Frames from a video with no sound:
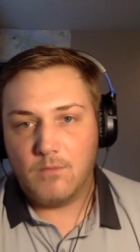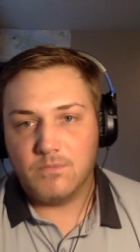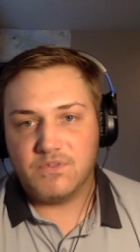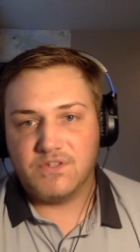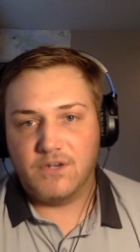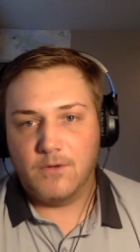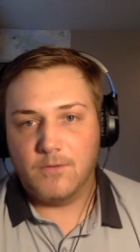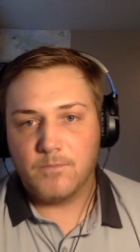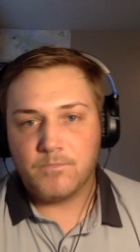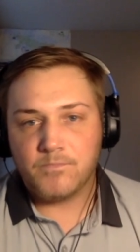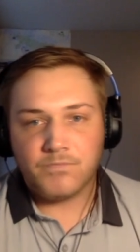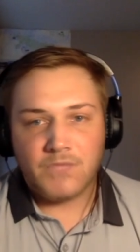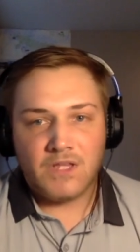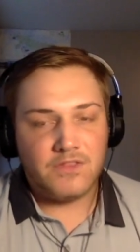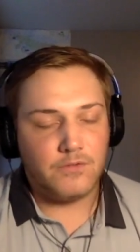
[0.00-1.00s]
So
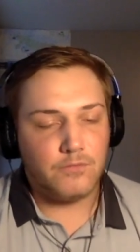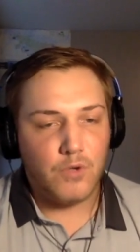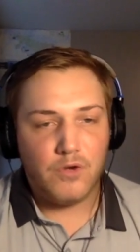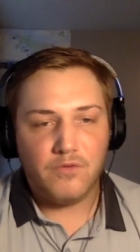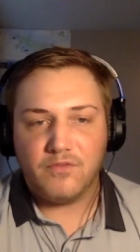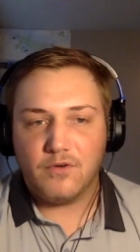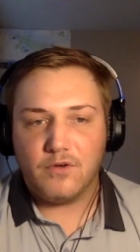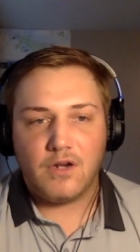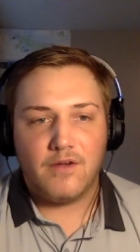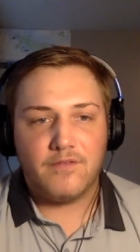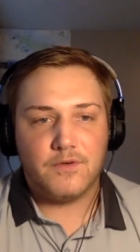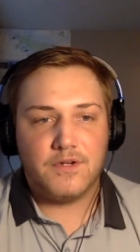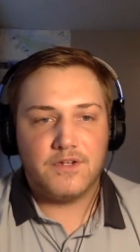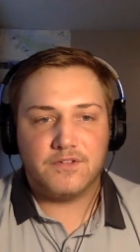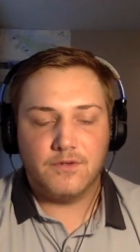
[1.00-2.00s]
the road for
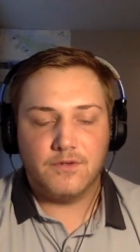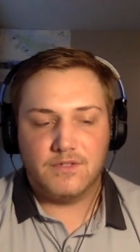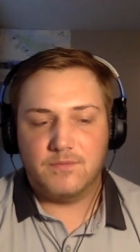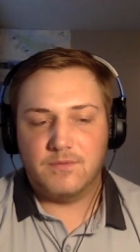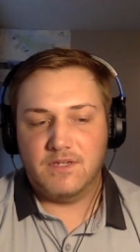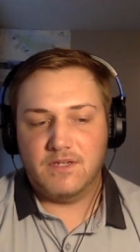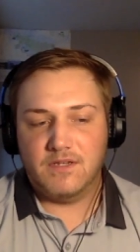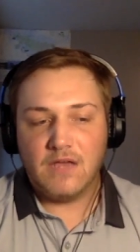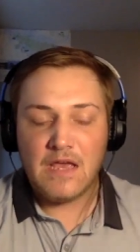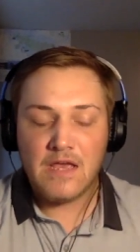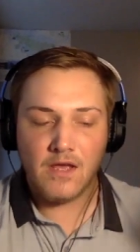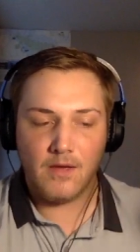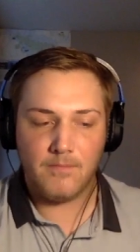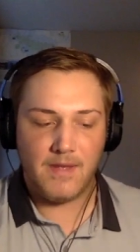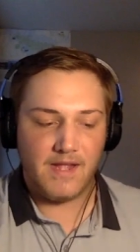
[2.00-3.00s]
recovery is going to be
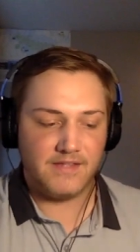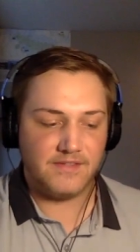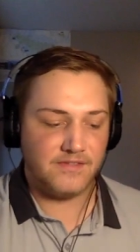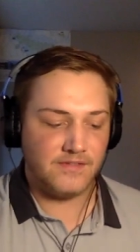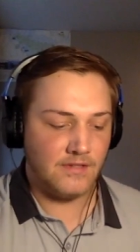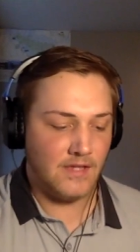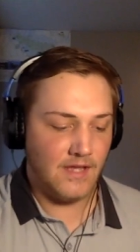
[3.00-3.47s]
immense.